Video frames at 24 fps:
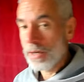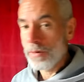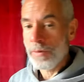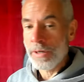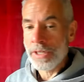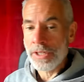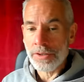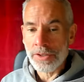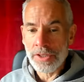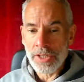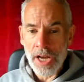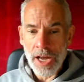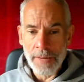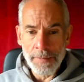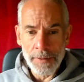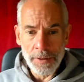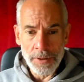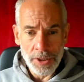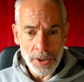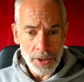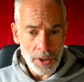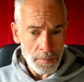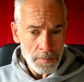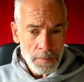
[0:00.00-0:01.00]
when you're typing
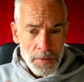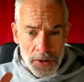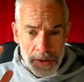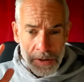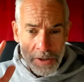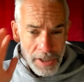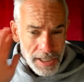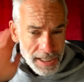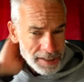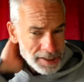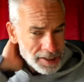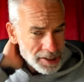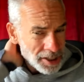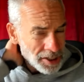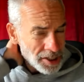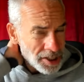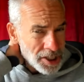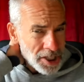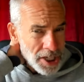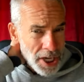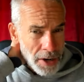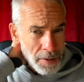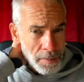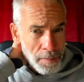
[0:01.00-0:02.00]
on your computer, and it's
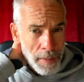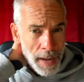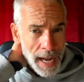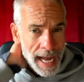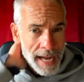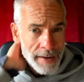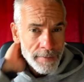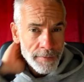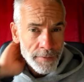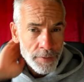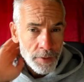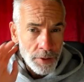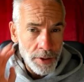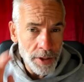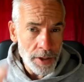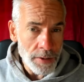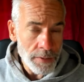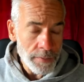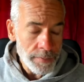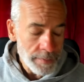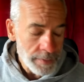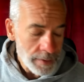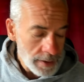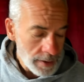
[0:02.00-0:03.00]
just so bad for you.
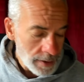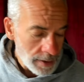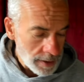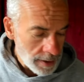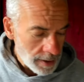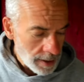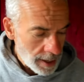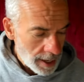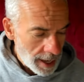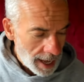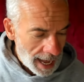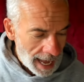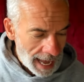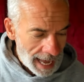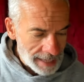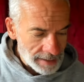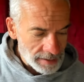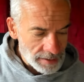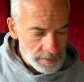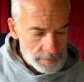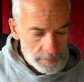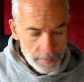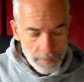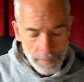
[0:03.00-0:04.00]

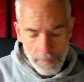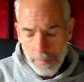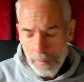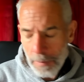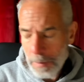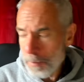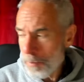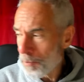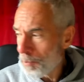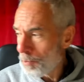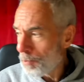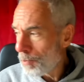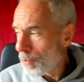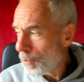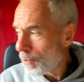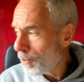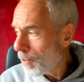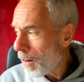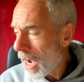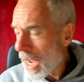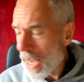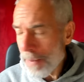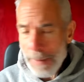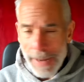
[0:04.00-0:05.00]
And
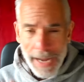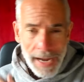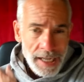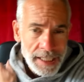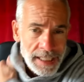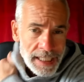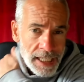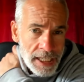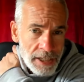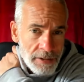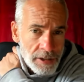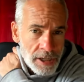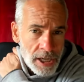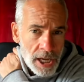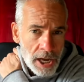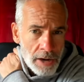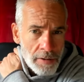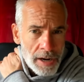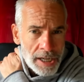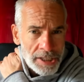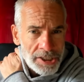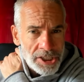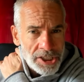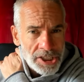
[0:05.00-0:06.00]
by about a year
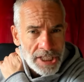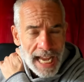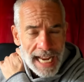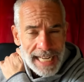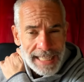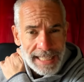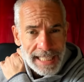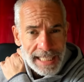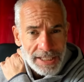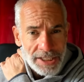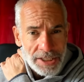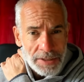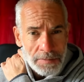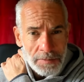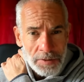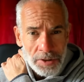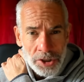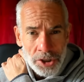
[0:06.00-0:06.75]
ago, I just had this